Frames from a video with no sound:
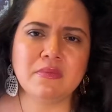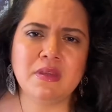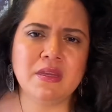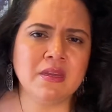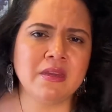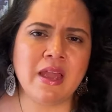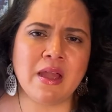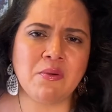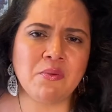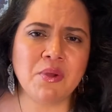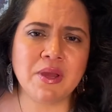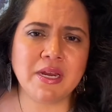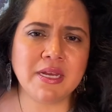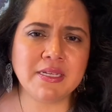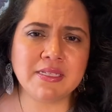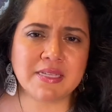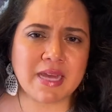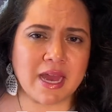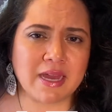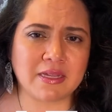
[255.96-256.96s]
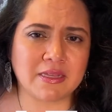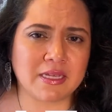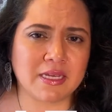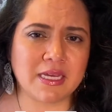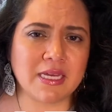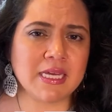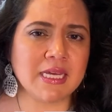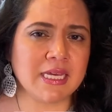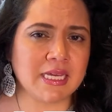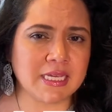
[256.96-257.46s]
Now, what exactly
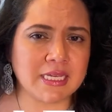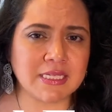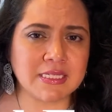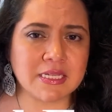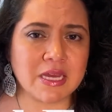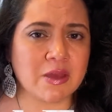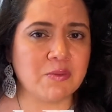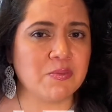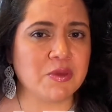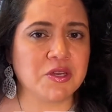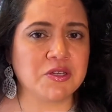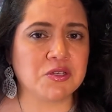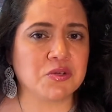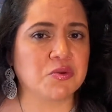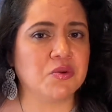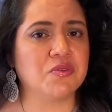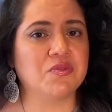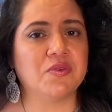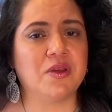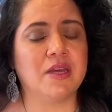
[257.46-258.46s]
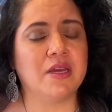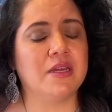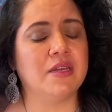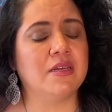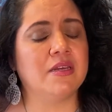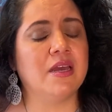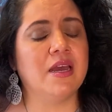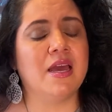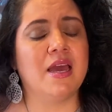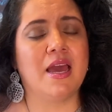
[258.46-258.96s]
is a mutual
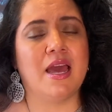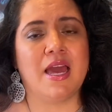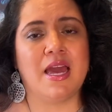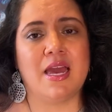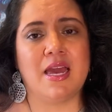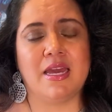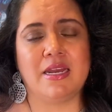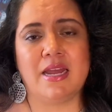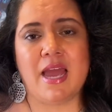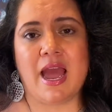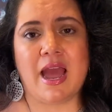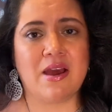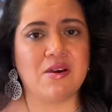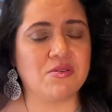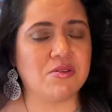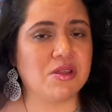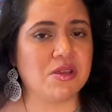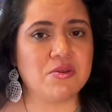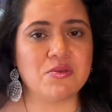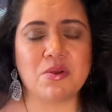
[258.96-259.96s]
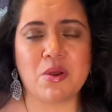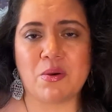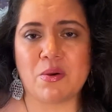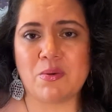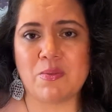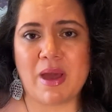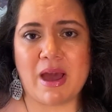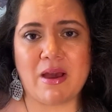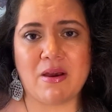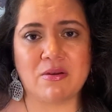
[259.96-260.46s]
fund, and how do you go
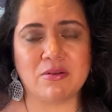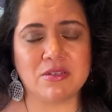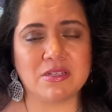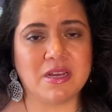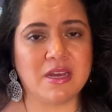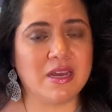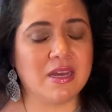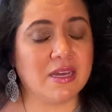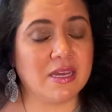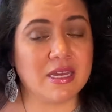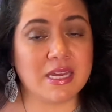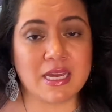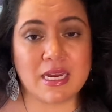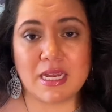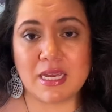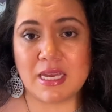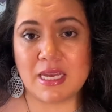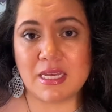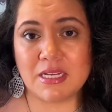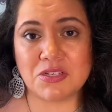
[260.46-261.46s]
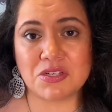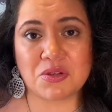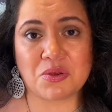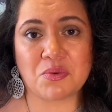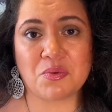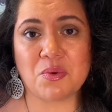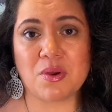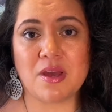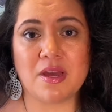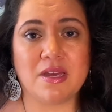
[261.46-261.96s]
about getting into
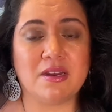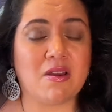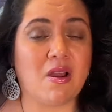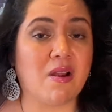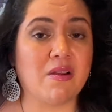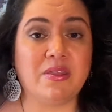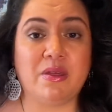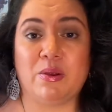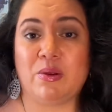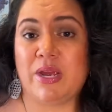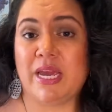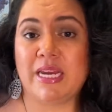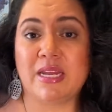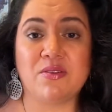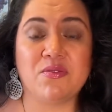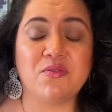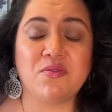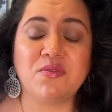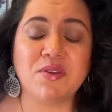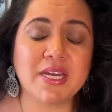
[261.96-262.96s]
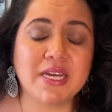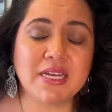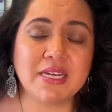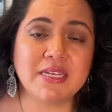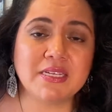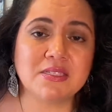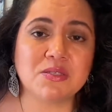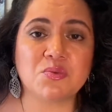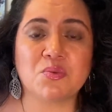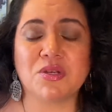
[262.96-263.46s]
one? Are there any
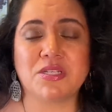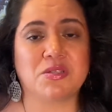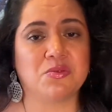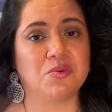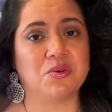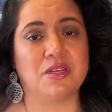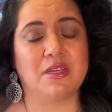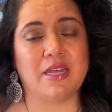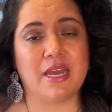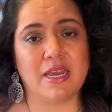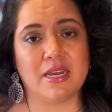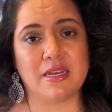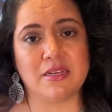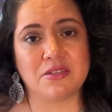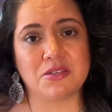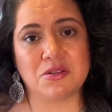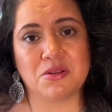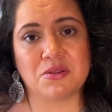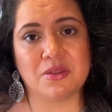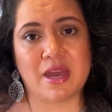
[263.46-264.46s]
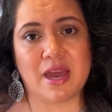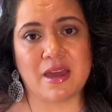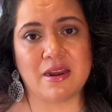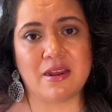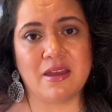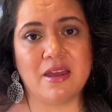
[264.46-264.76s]
fees? What's related to that?